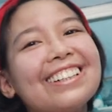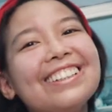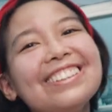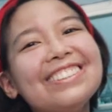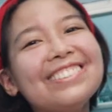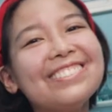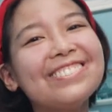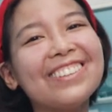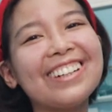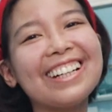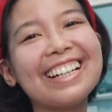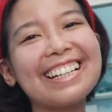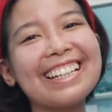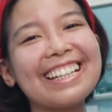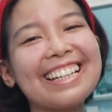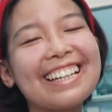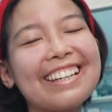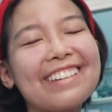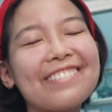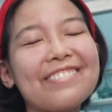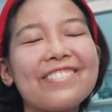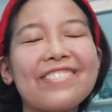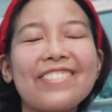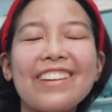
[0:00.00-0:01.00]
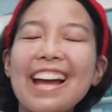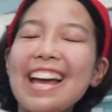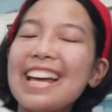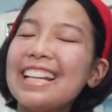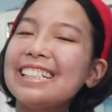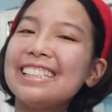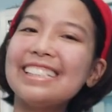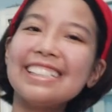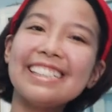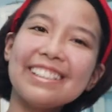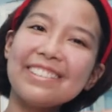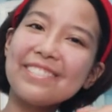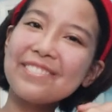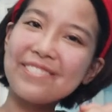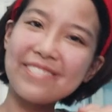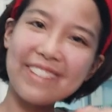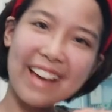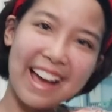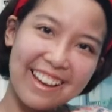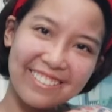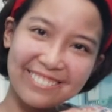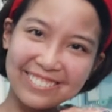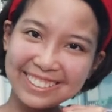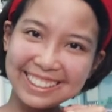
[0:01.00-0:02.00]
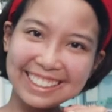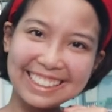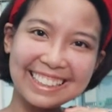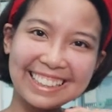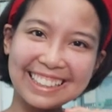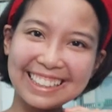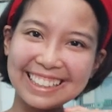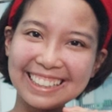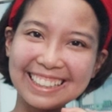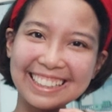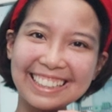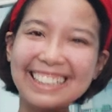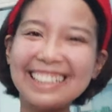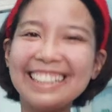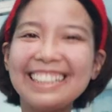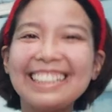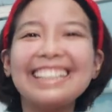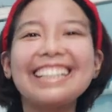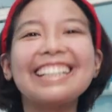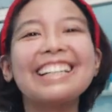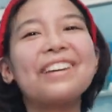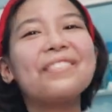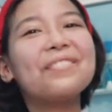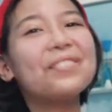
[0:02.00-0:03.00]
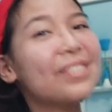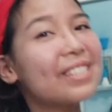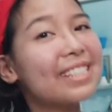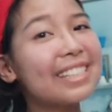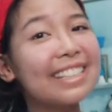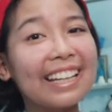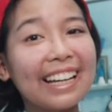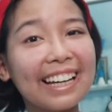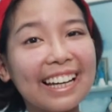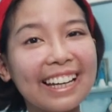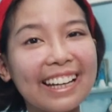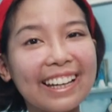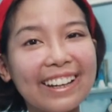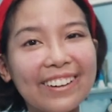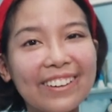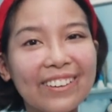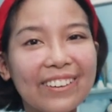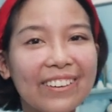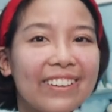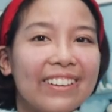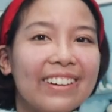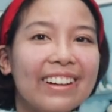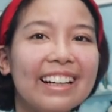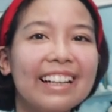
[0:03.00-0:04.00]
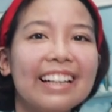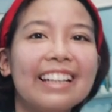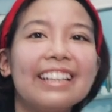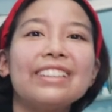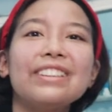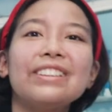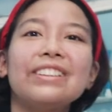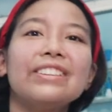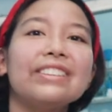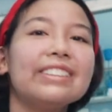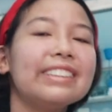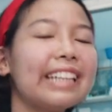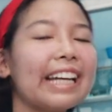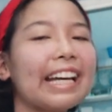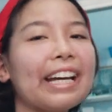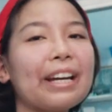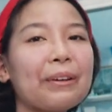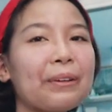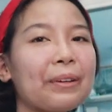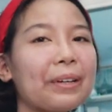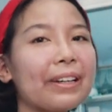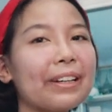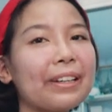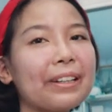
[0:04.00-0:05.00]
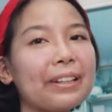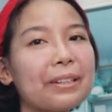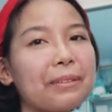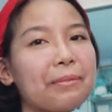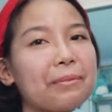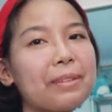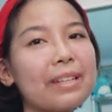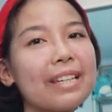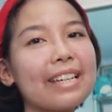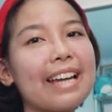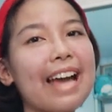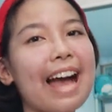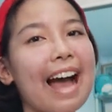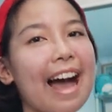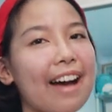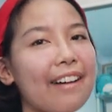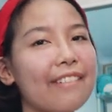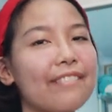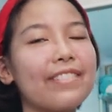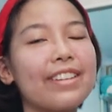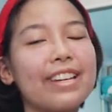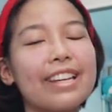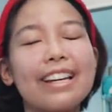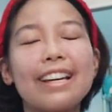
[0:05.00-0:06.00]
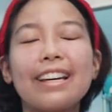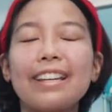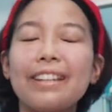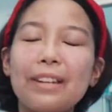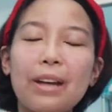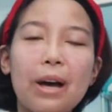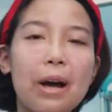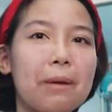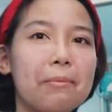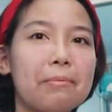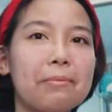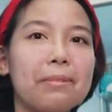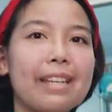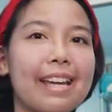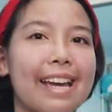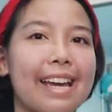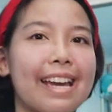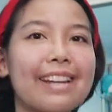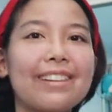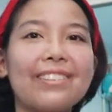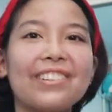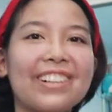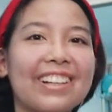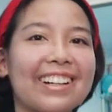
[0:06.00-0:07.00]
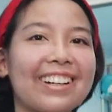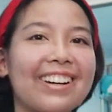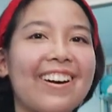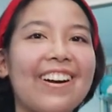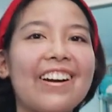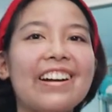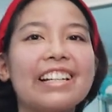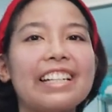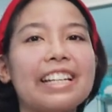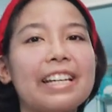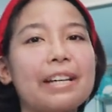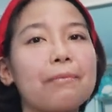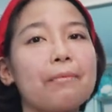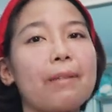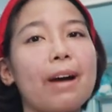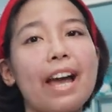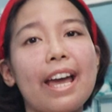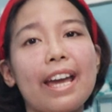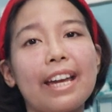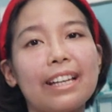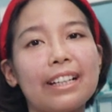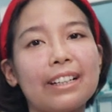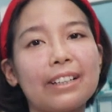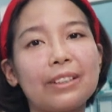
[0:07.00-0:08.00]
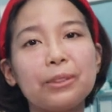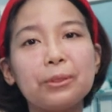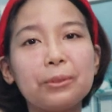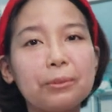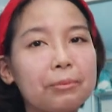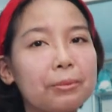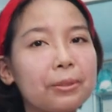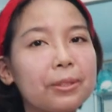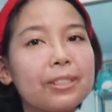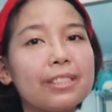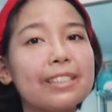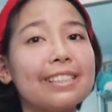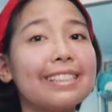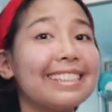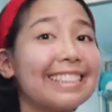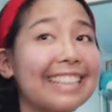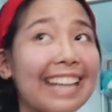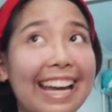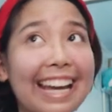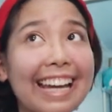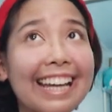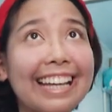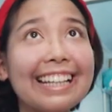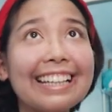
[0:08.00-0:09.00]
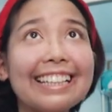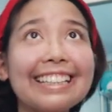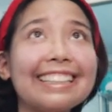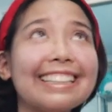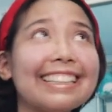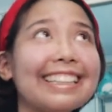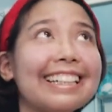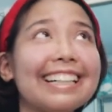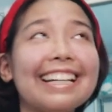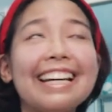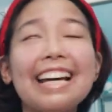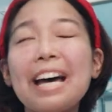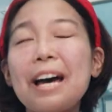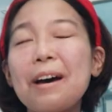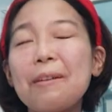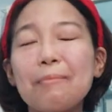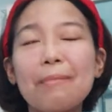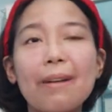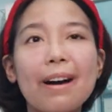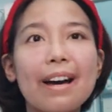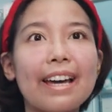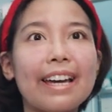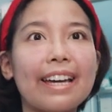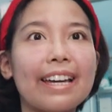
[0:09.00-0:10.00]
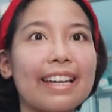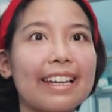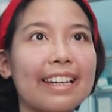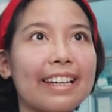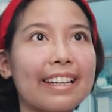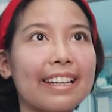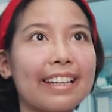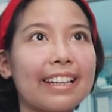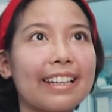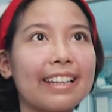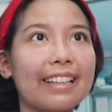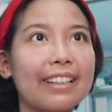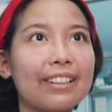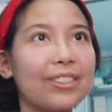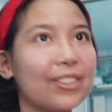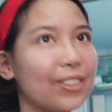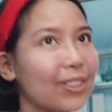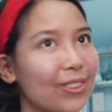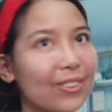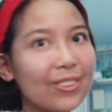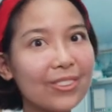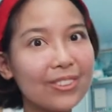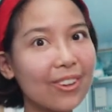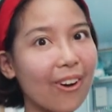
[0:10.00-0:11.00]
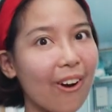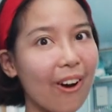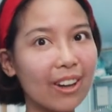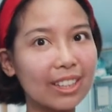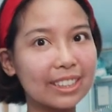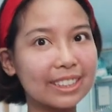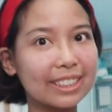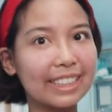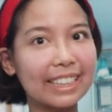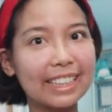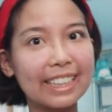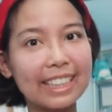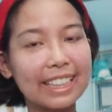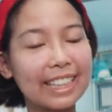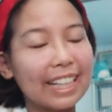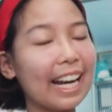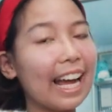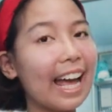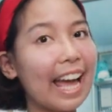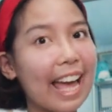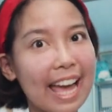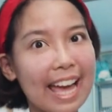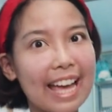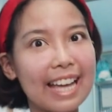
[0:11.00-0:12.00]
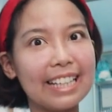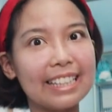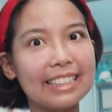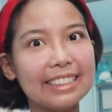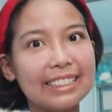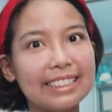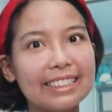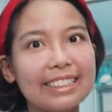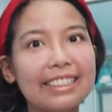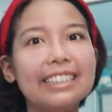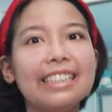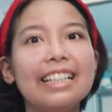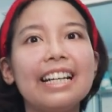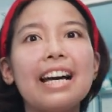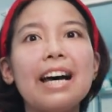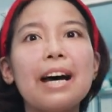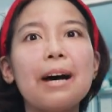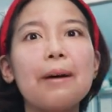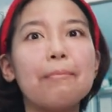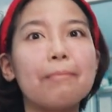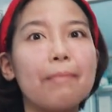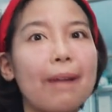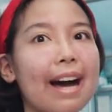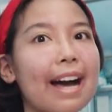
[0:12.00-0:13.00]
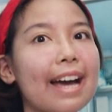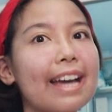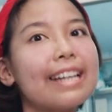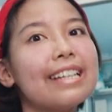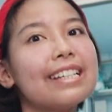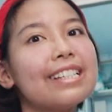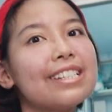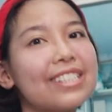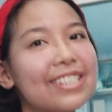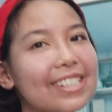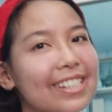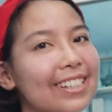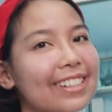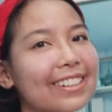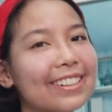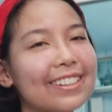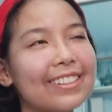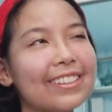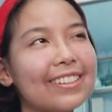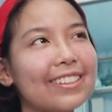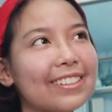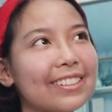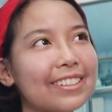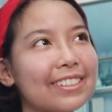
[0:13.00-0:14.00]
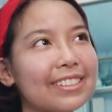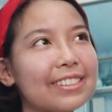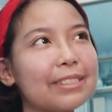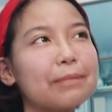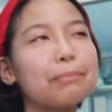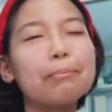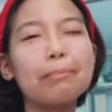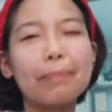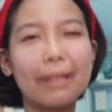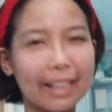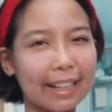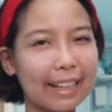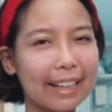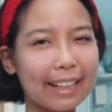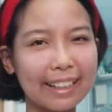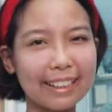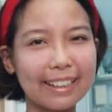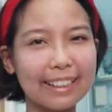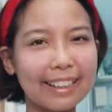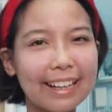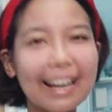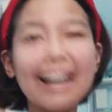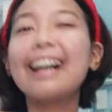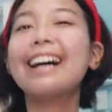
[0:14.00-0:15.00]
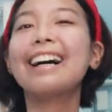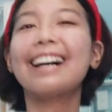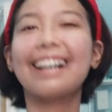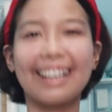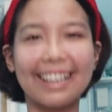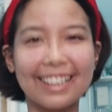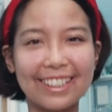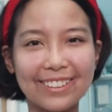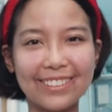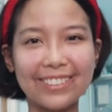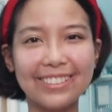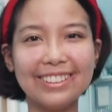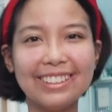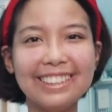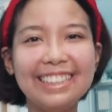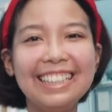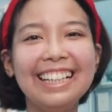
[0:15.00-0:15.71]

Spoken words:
Good morning, friends and family! Kamusta kayo? Today, we're gonna be having an update regarding my lupus state, my new doctor, and my shingles pa rin hanggang ngayon.